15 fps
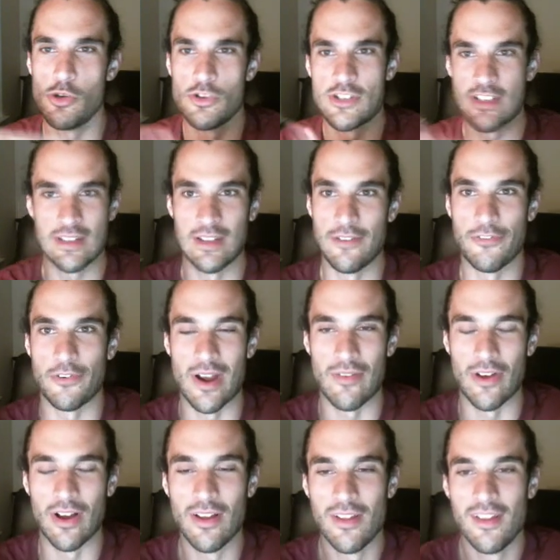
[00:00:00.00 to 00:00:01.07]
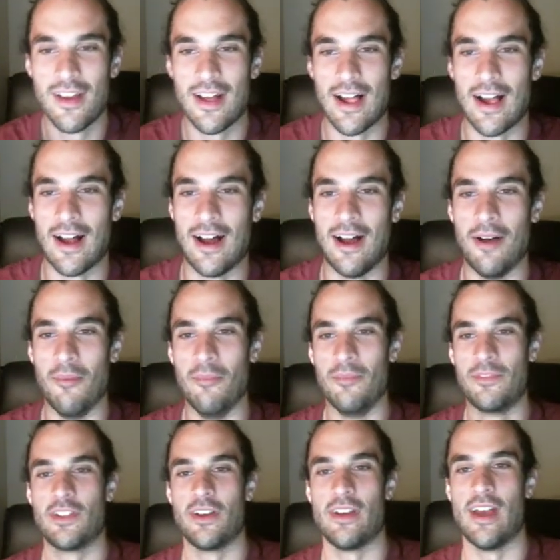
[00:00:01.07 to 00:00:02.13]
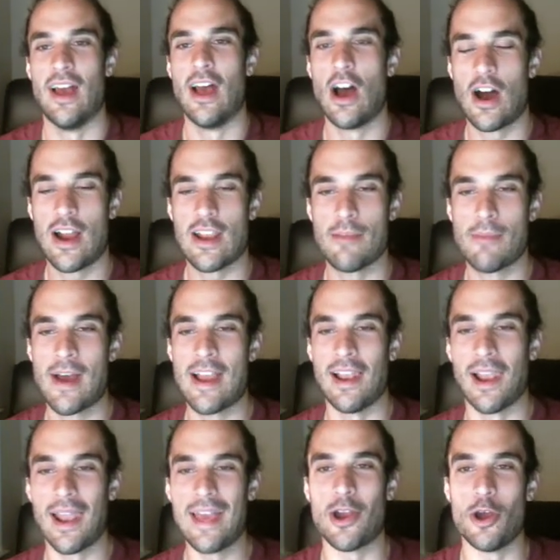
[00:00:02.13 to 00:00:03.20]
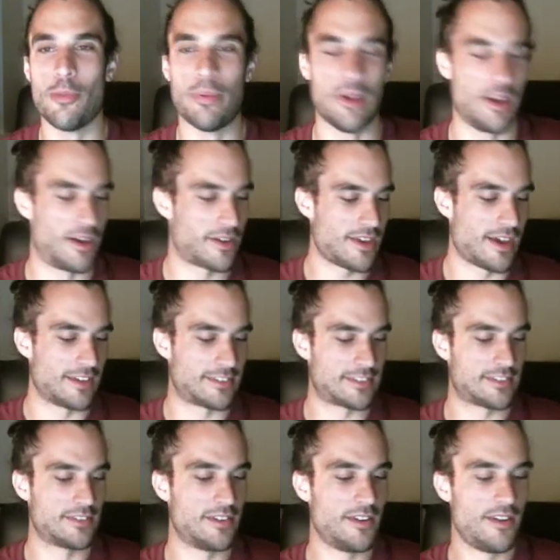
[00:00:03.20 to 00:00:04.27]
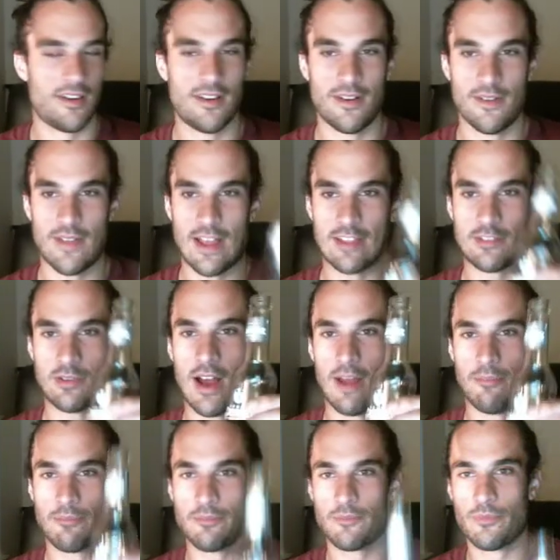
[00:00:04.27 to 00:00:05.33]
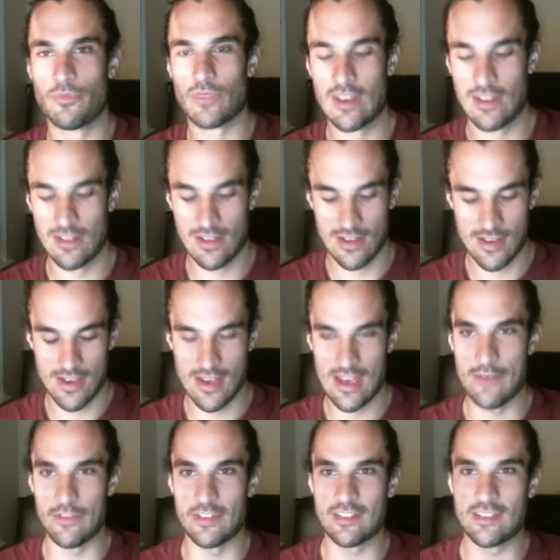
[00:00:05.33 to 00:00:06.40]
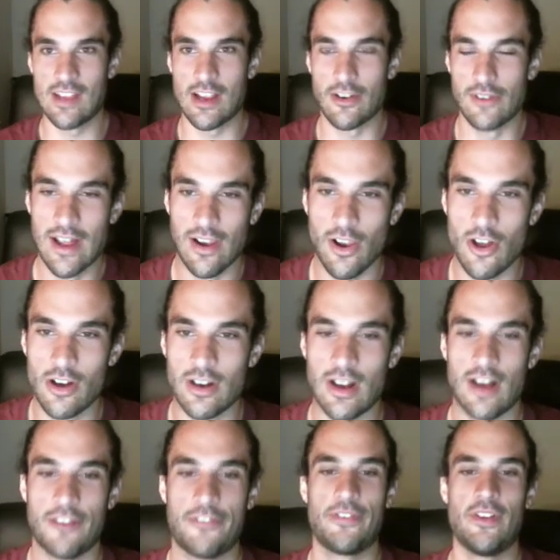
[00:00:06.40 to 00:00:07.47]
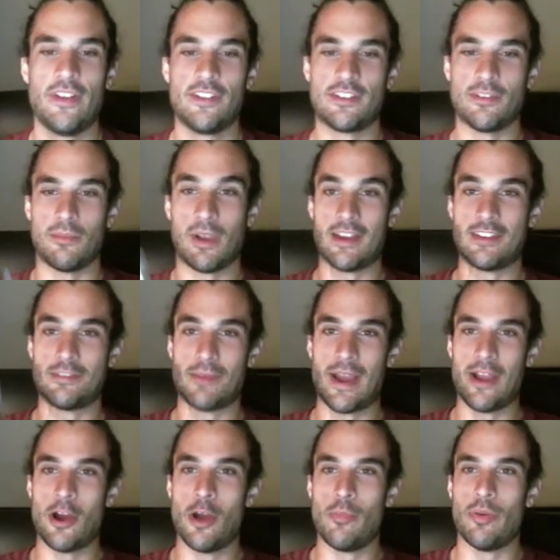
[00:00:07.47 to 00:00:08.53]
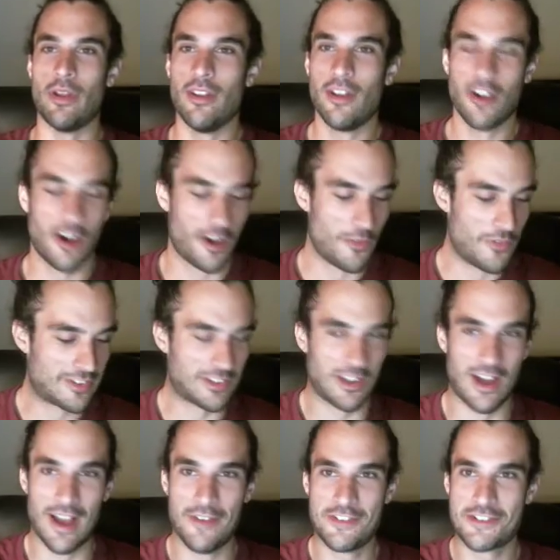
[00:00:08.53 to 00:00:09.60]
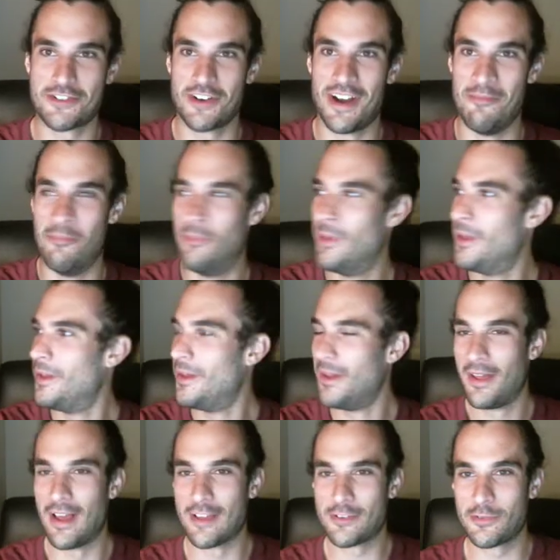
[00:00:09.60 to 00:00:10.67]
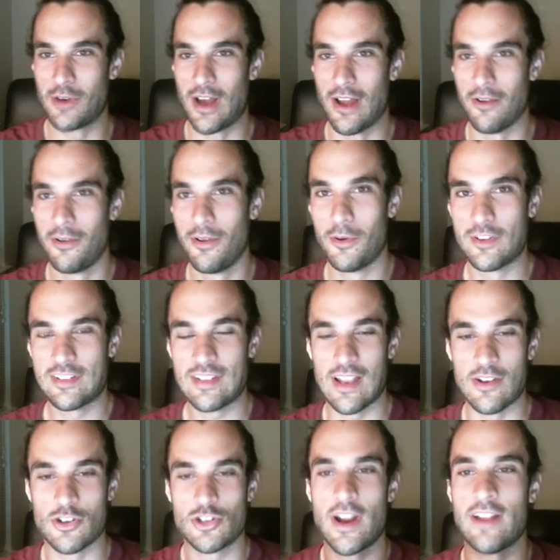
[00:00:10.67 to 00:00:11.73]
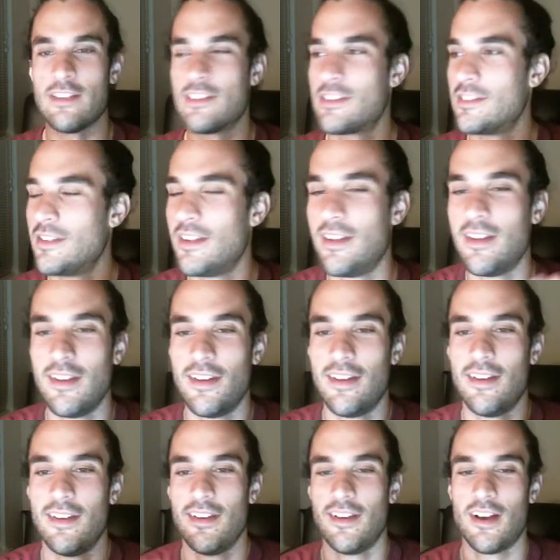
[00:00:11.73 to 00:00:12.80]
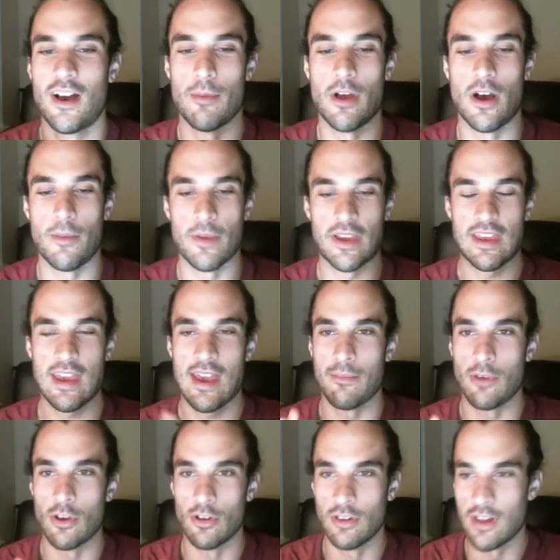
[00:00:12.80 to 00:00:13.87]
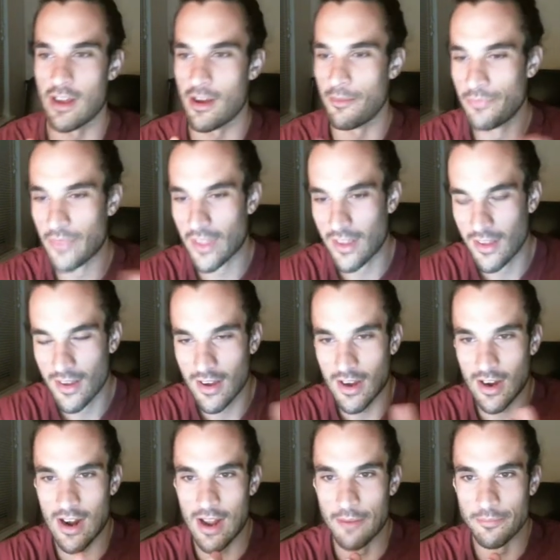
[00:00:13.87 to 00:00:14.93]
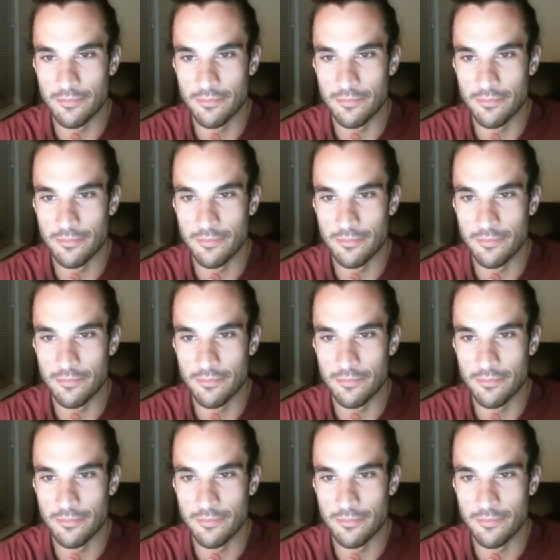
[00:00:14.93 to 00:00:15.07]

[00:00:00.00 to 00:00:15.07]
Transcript: would just live forever. So yeah. Heidi May, leg opener. Yes, that's right. If you stick around long enough, some legs may open on this live stream. That's right. We're setting trends. I'm a cam girl now. Alright.